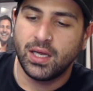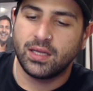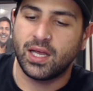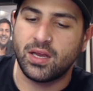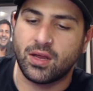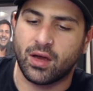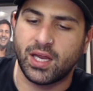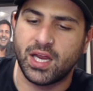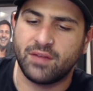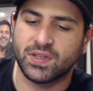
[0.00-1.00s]
There you go.
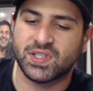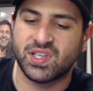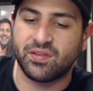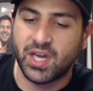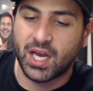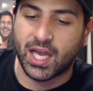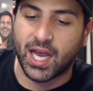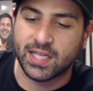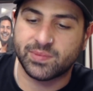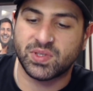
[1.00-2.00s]
Here you've got 70
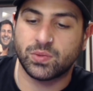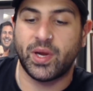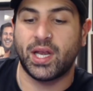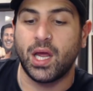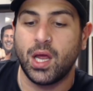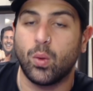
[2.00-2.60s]
accounts between